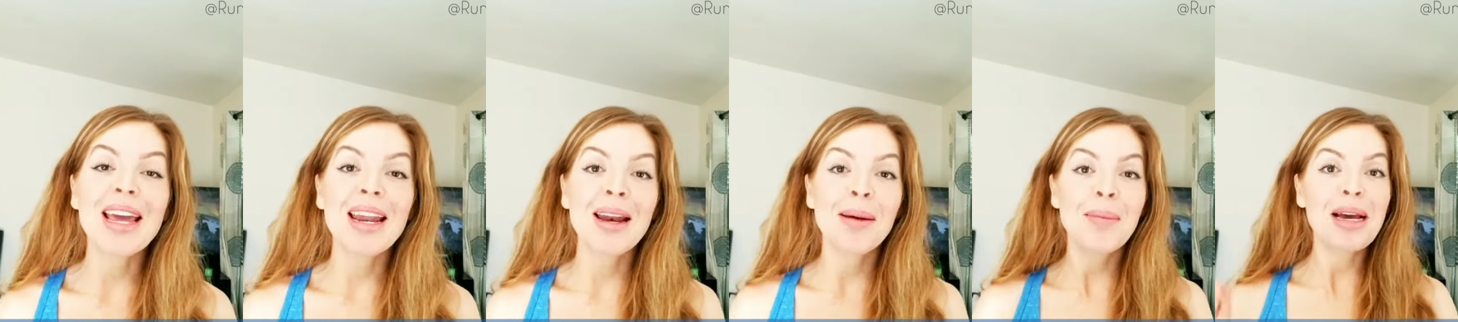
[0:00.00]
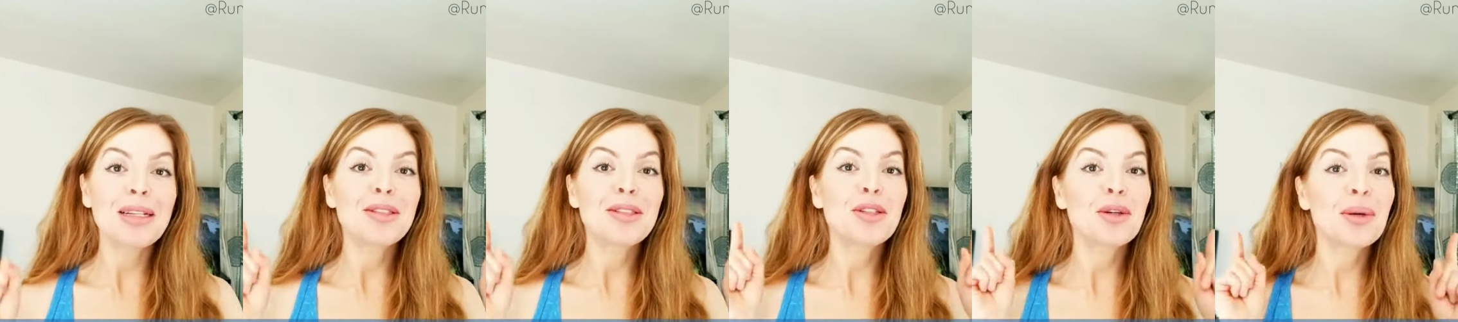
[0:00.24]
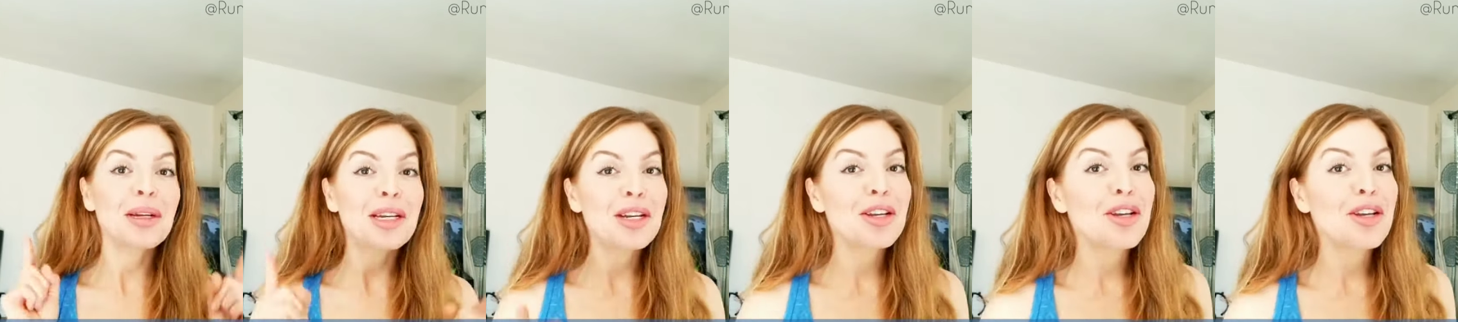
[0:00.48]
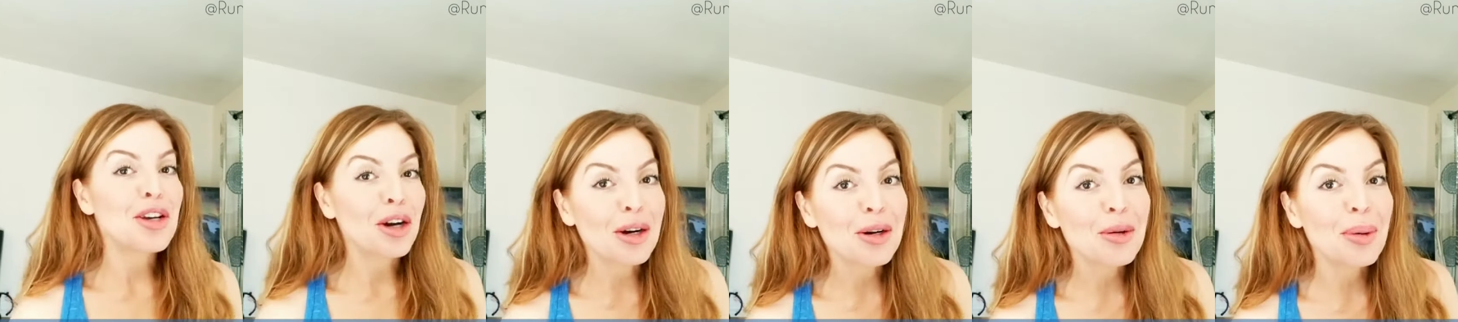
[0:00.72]
and I'm
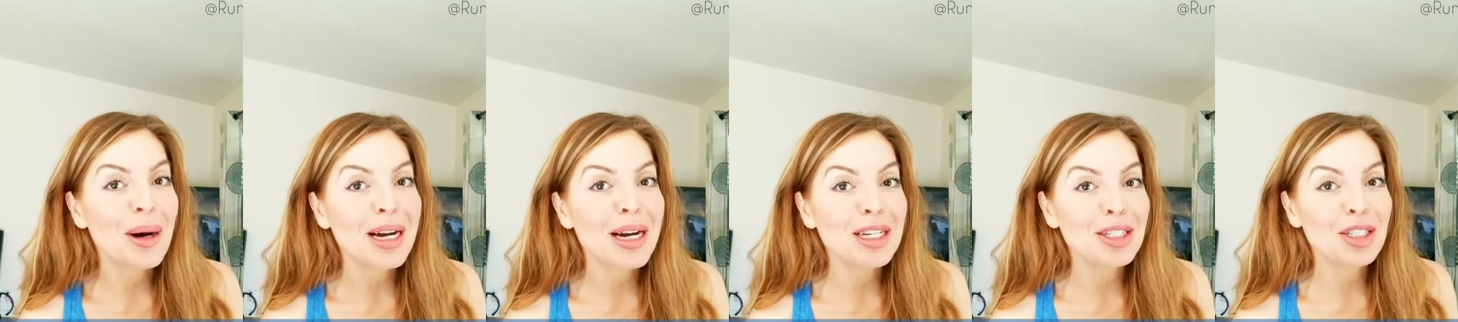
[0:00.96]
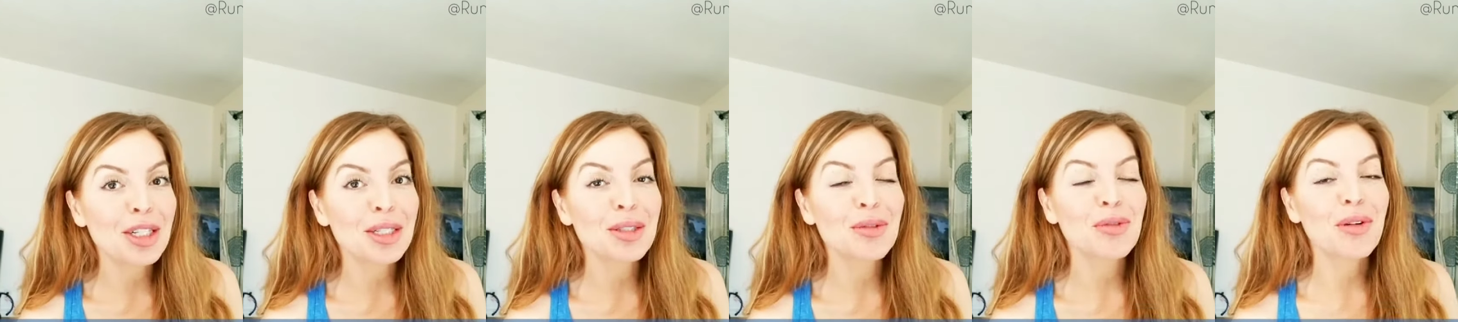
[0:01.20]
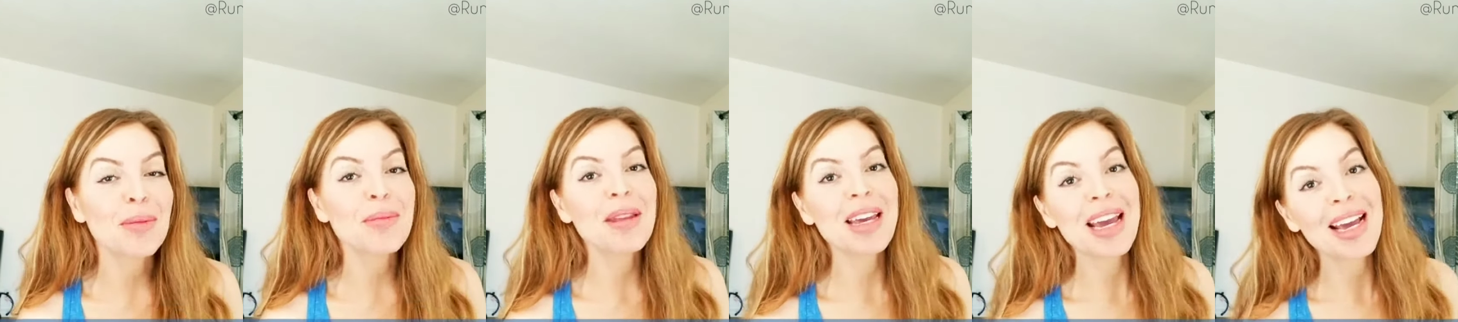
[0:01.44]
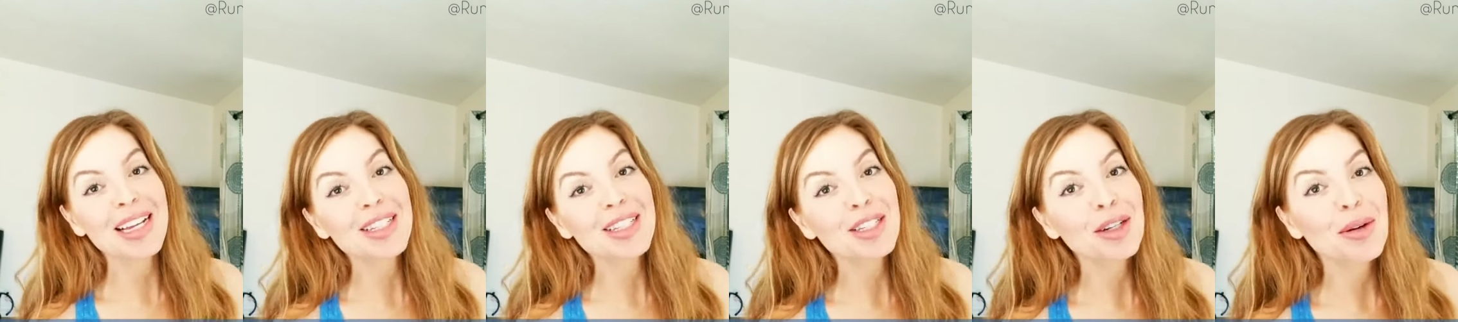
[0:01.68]
answering your questions from the
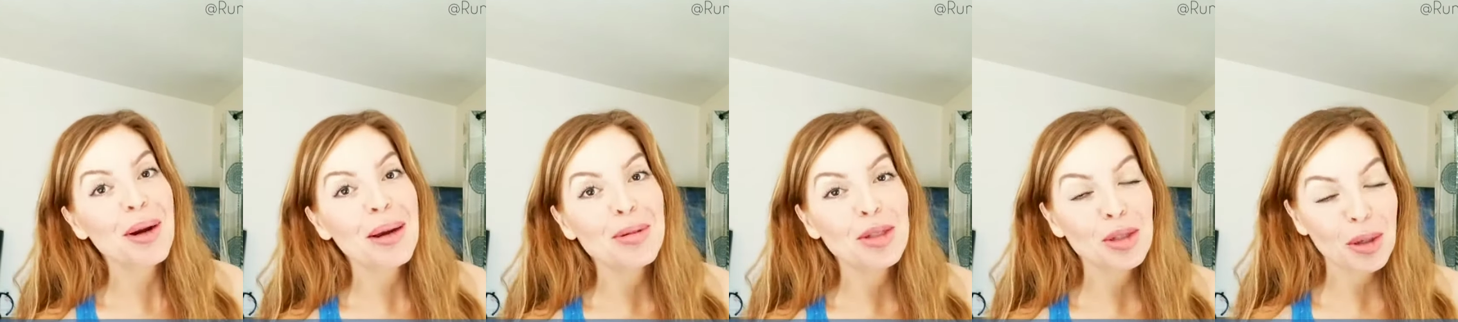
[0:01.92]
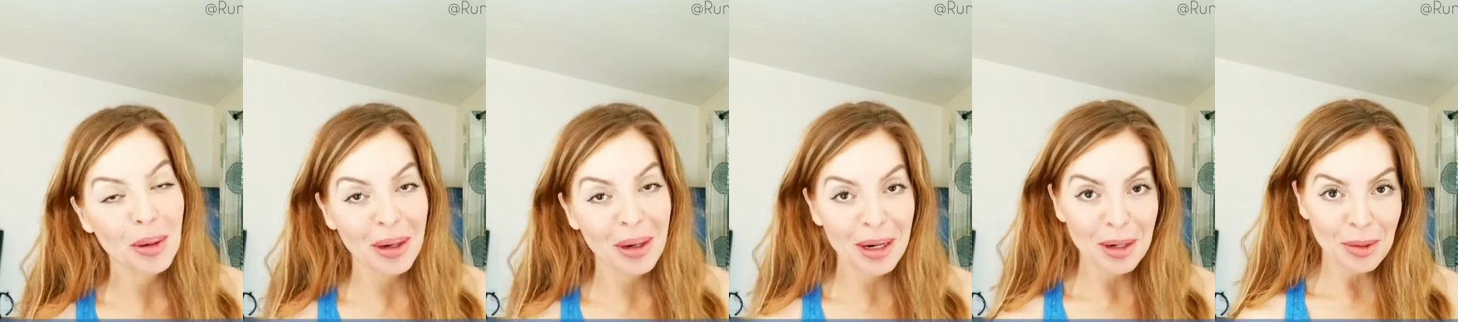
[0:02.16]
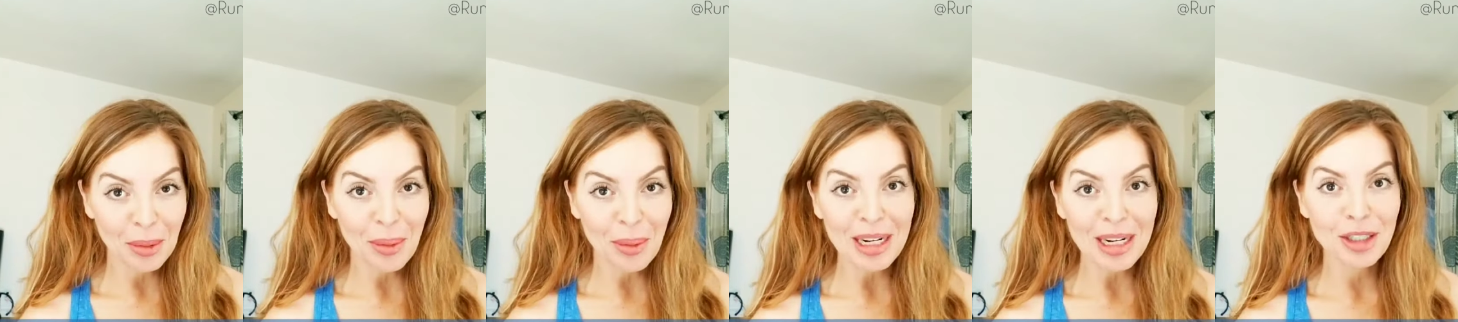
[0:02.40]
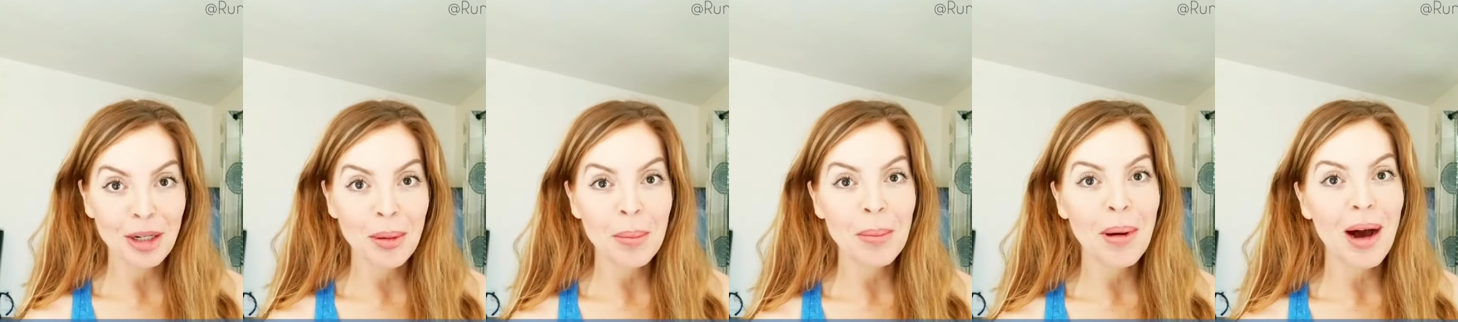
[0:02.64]
Instagram story
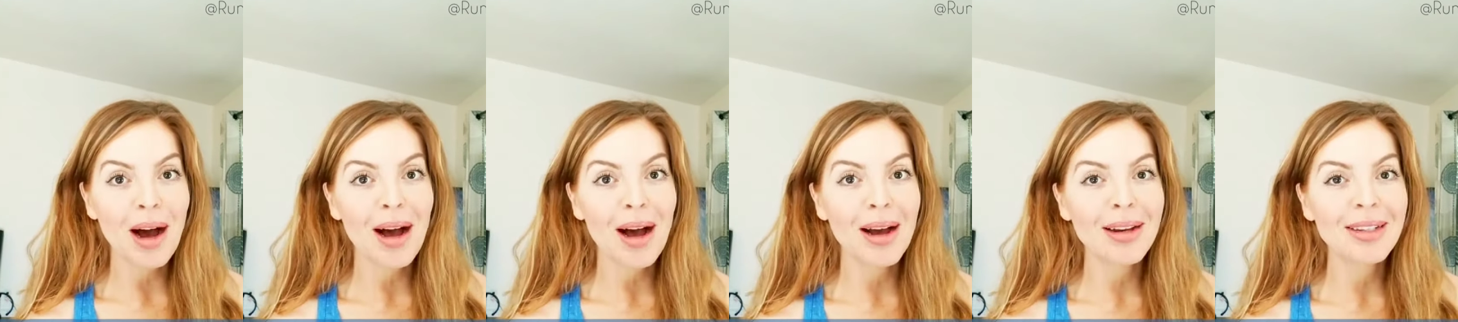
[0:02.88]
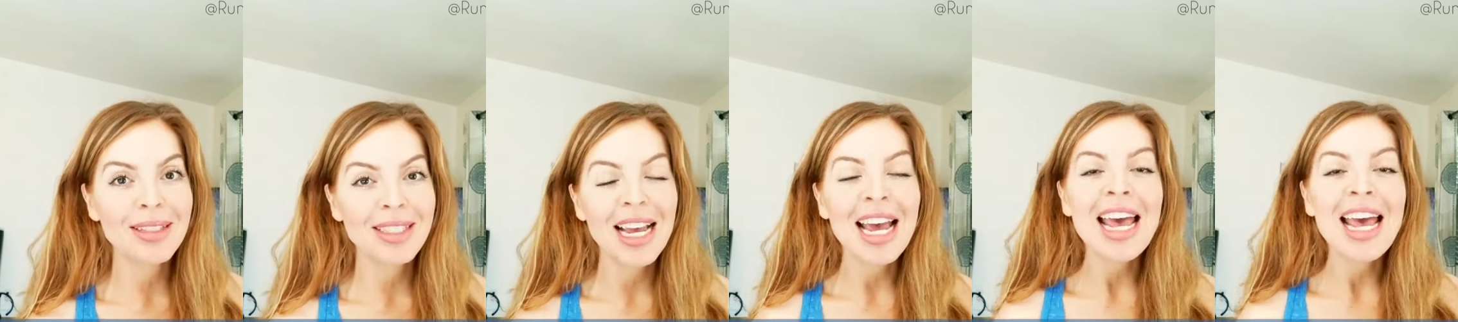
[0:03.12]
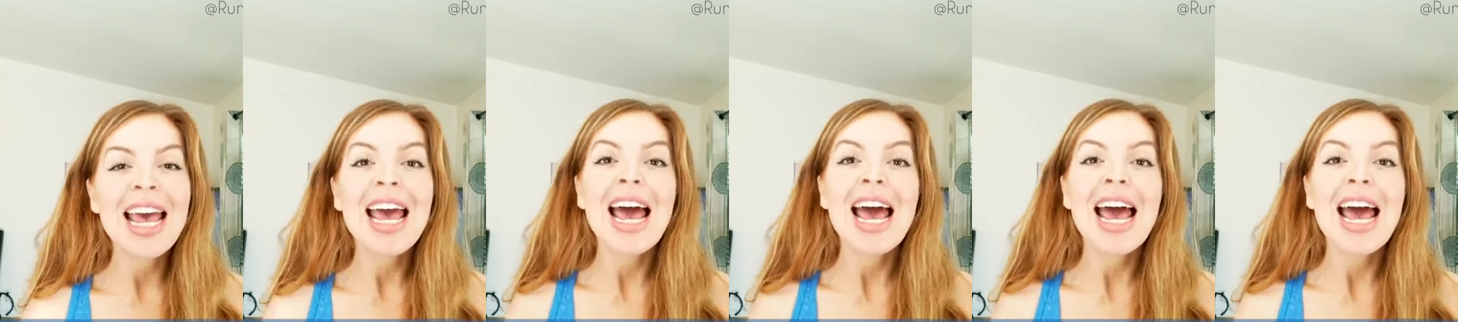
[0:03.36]
question box.